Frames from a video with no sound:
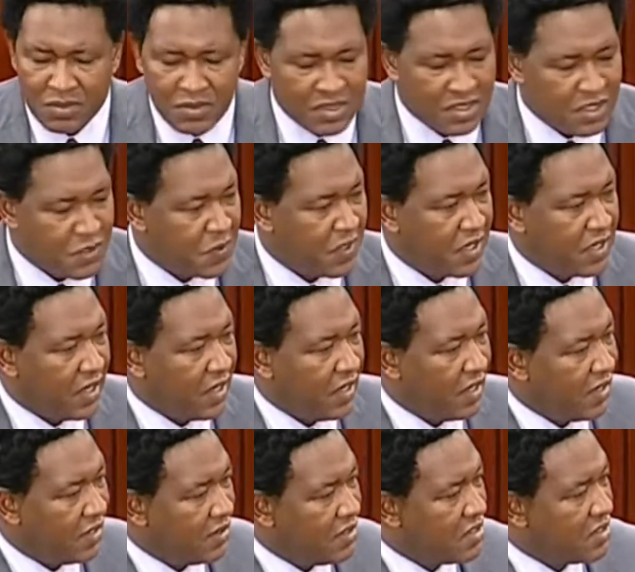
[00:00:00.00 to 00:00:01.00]
Mr. Speaker,
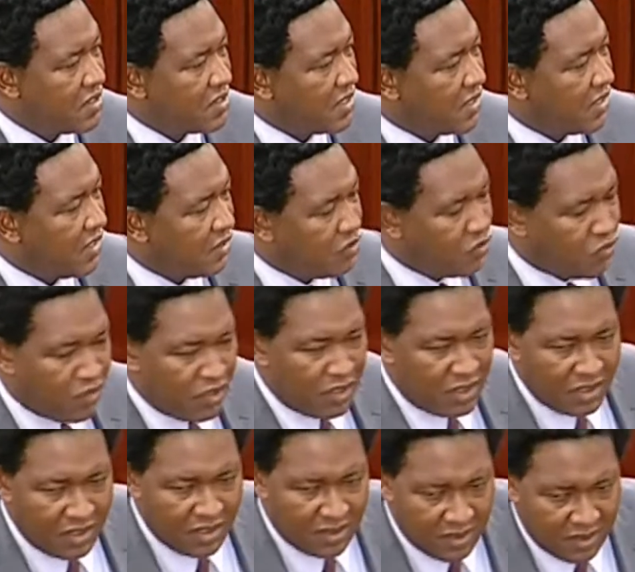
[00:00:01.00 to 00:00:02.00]
this is a
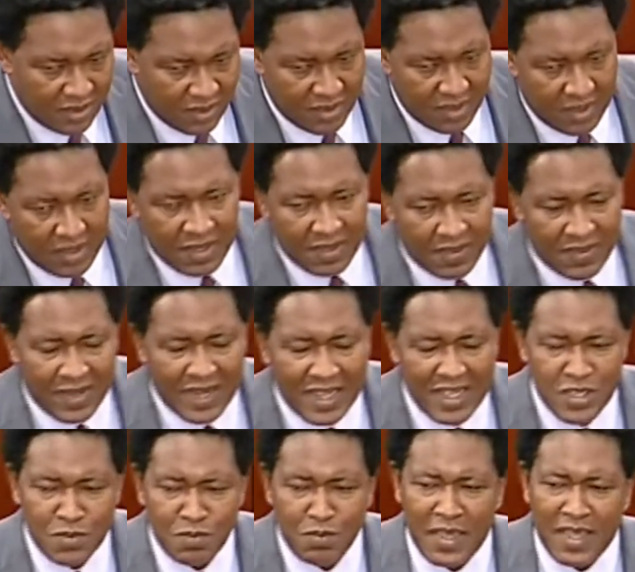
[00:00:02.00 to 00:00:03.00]
country that
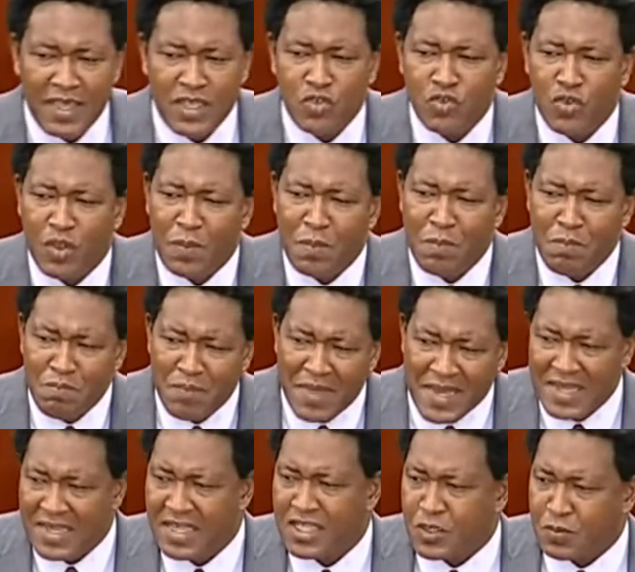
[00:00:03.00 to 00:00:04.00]
has made
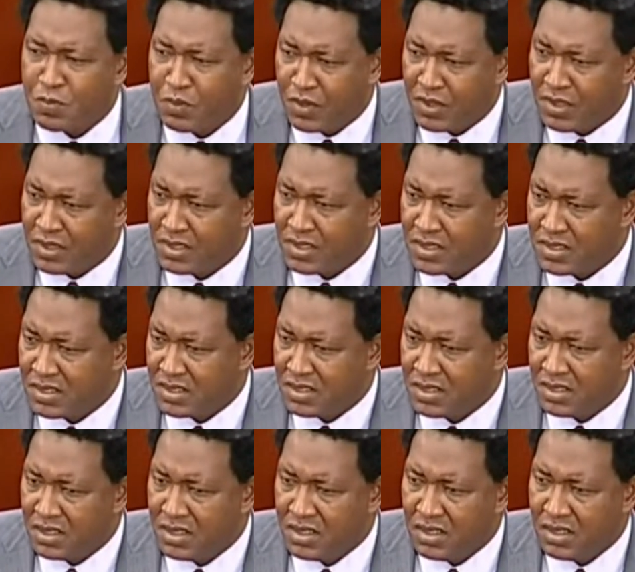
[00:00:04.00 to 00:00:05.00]
tremendous progress
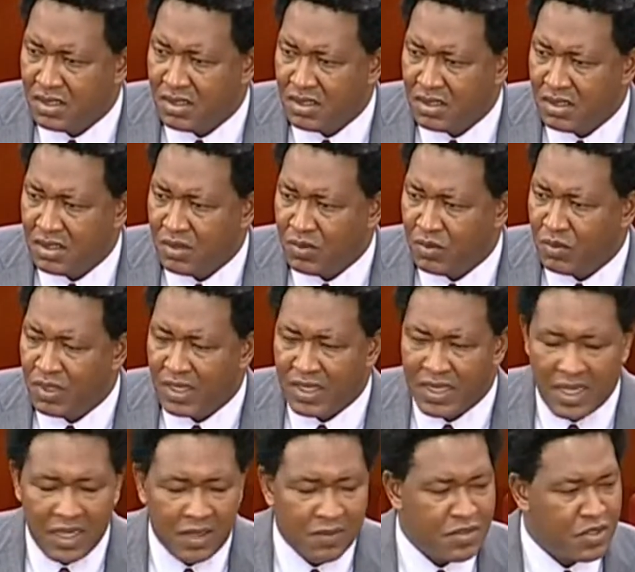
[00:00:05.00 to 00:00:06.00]
when
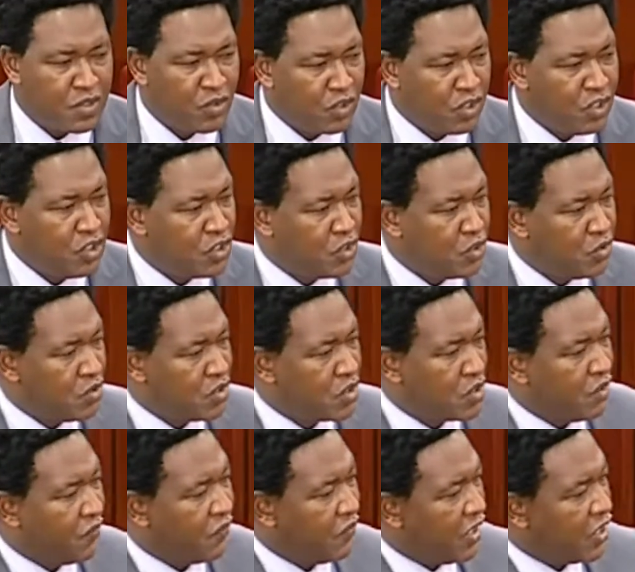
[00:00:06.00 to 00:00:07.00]
it comes to
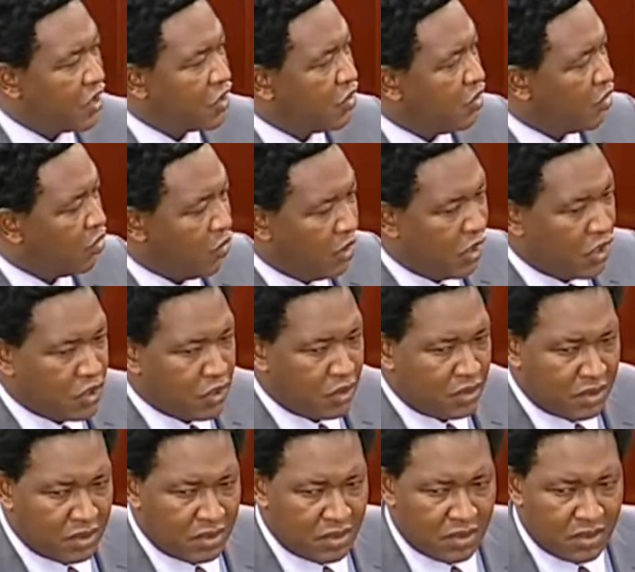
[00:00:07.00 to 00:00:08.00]
issues of national
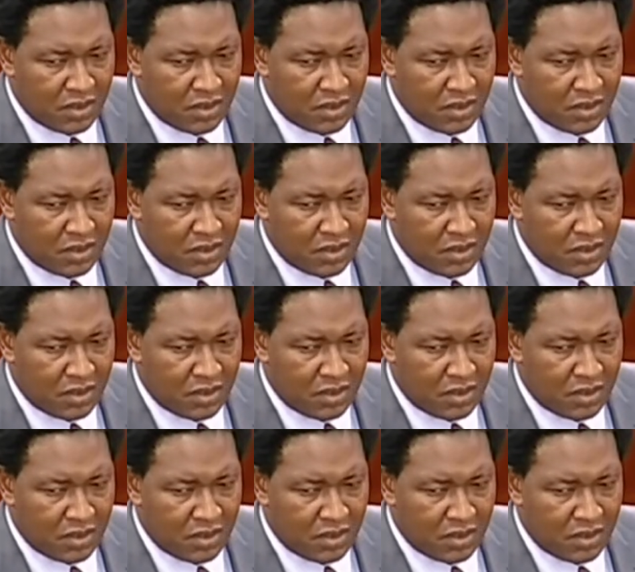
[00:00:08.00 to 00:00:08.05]
cohesion.